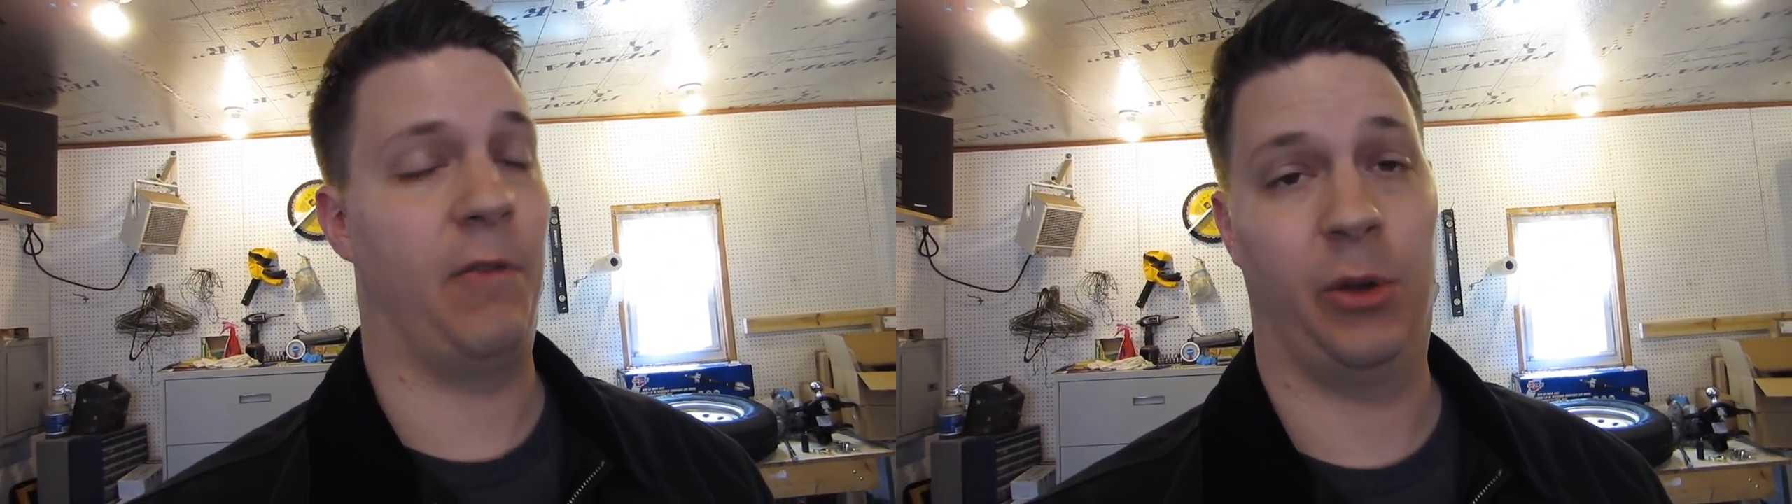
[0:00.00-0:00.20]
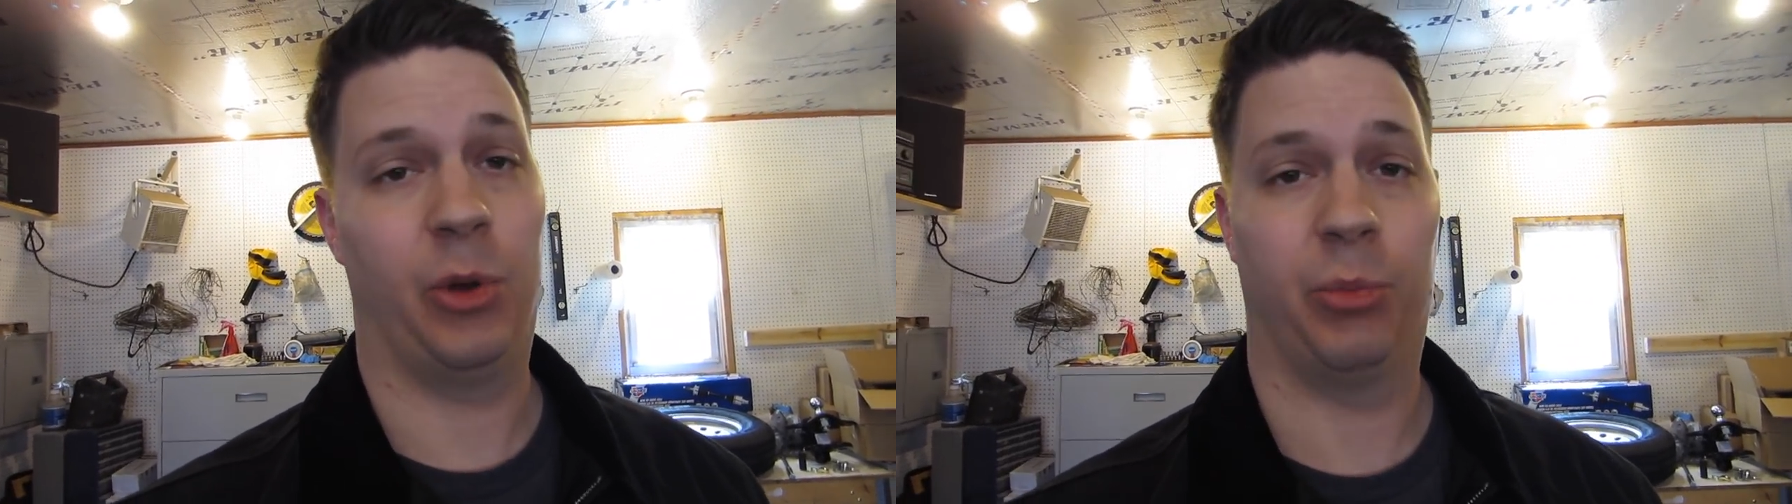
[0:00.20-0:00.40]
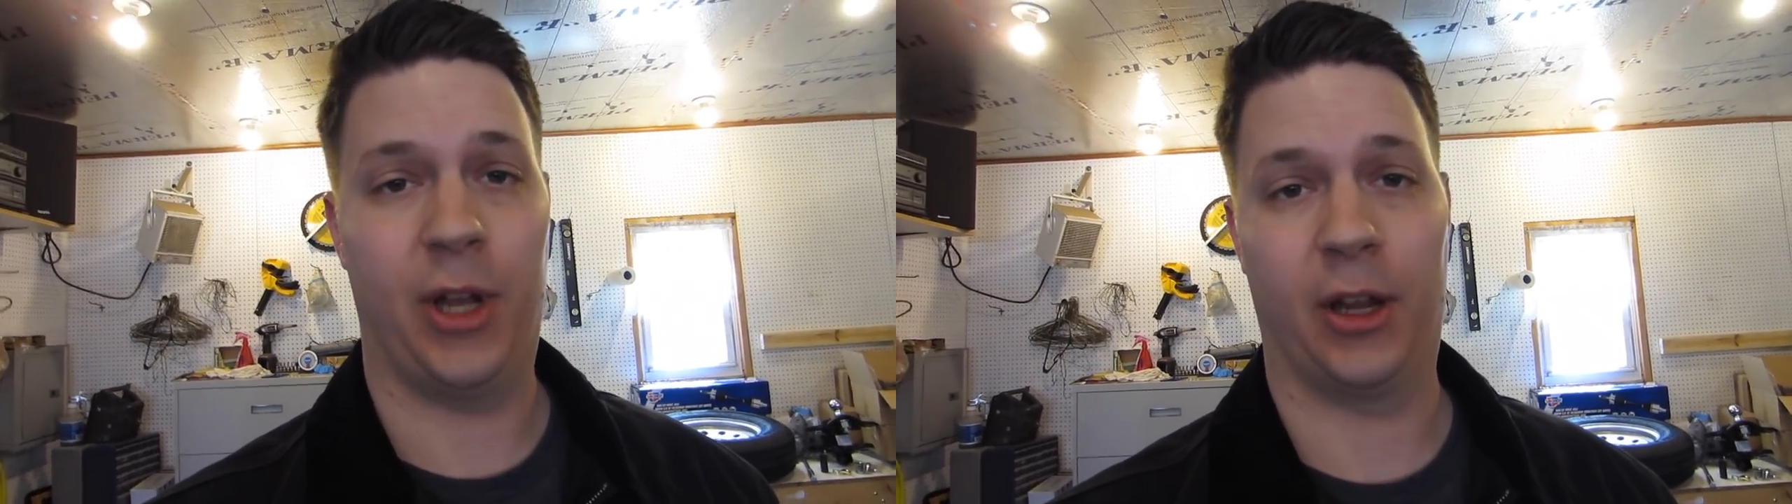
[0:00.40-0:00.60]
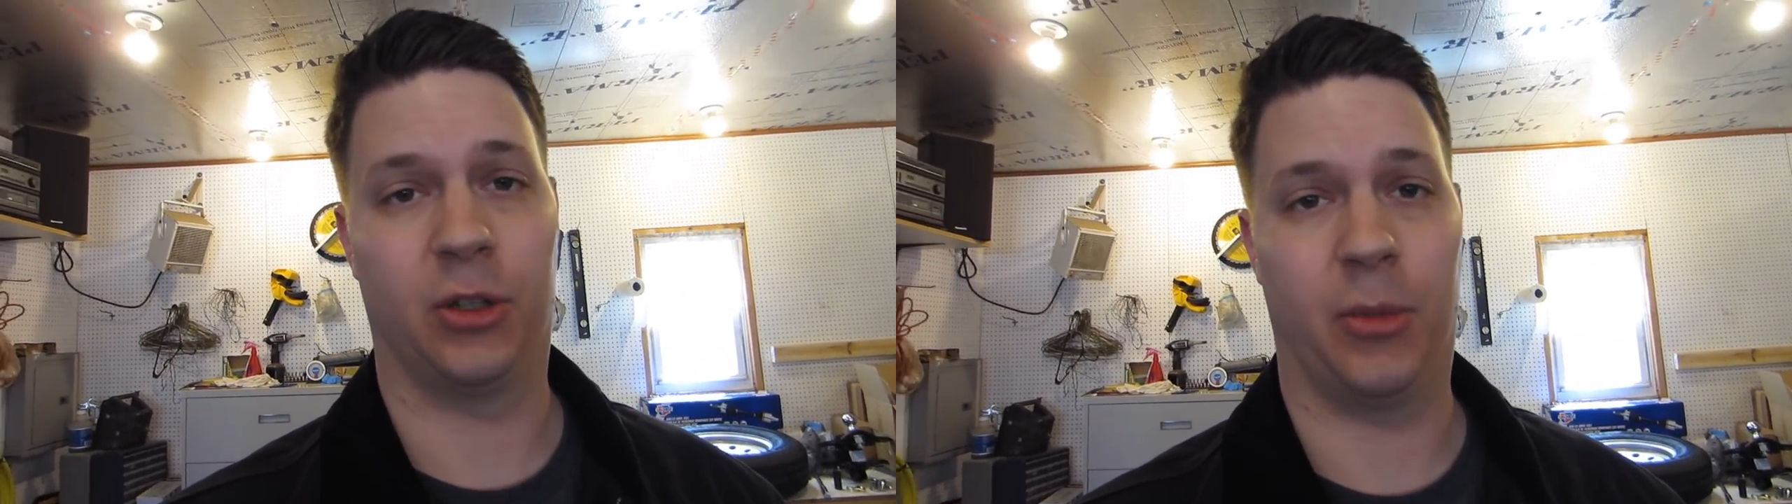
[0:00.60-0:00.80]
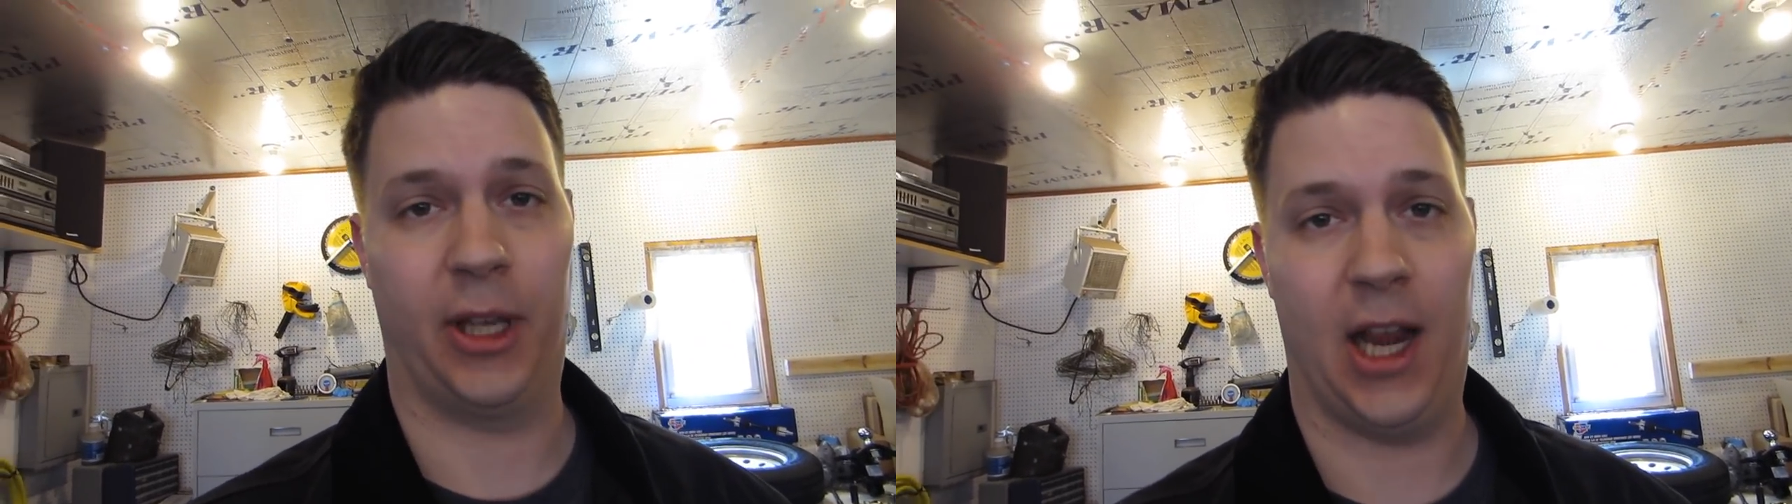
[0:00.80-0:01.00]
any wind
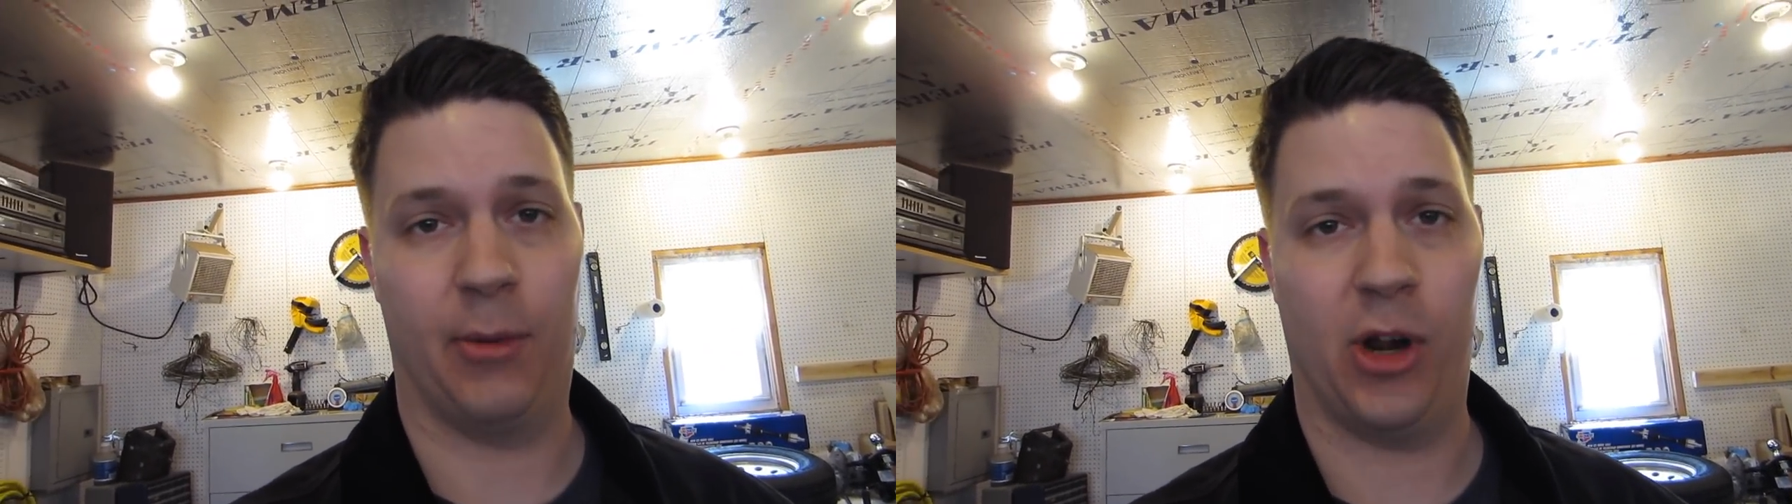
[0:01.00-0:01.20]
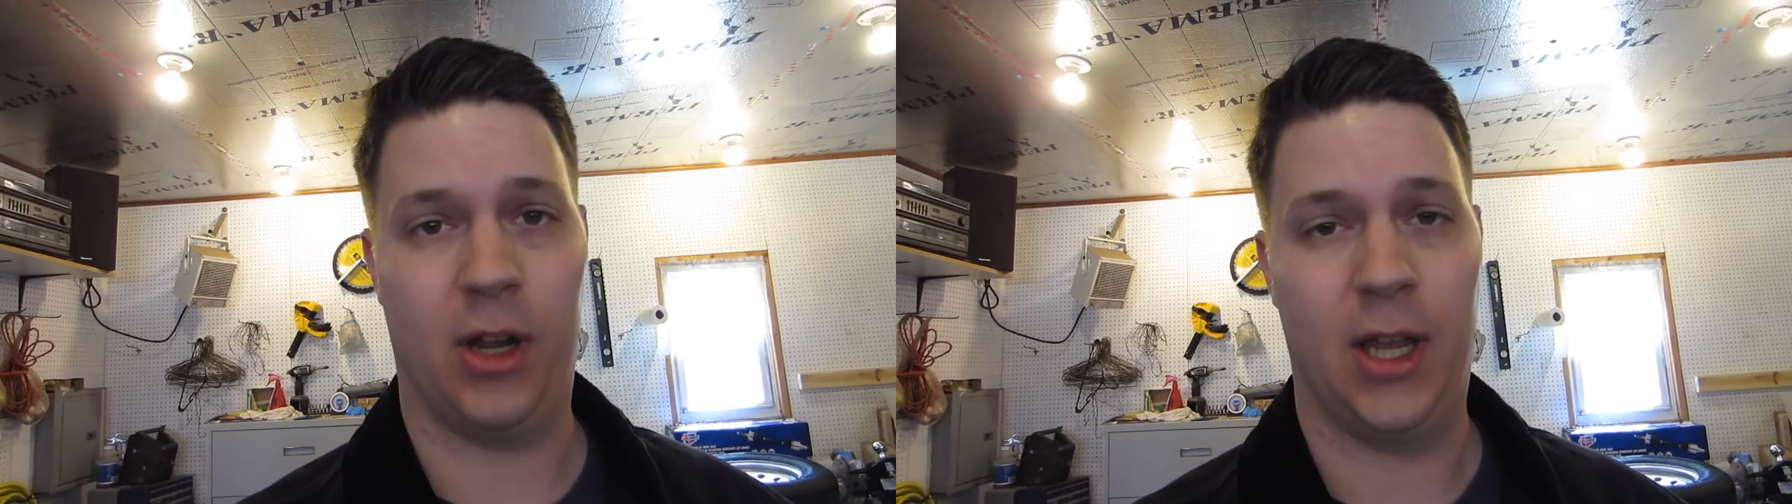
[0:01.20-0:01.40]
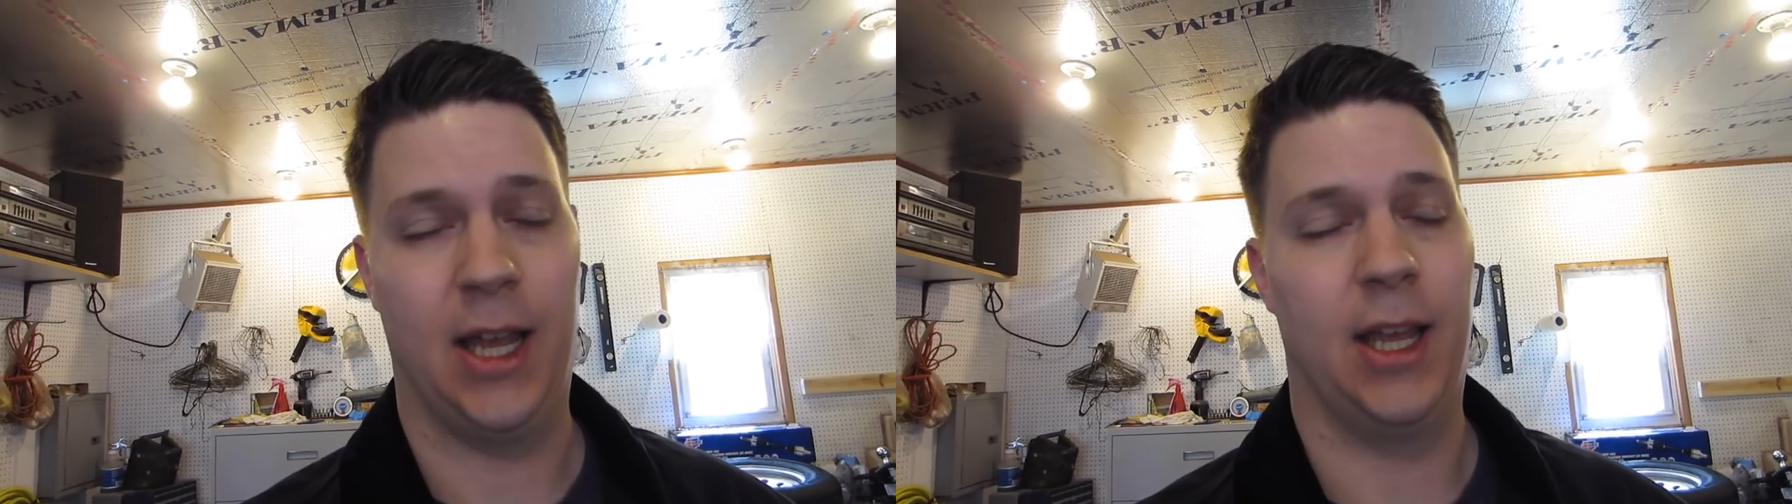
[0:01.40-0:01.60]
protection on my camera,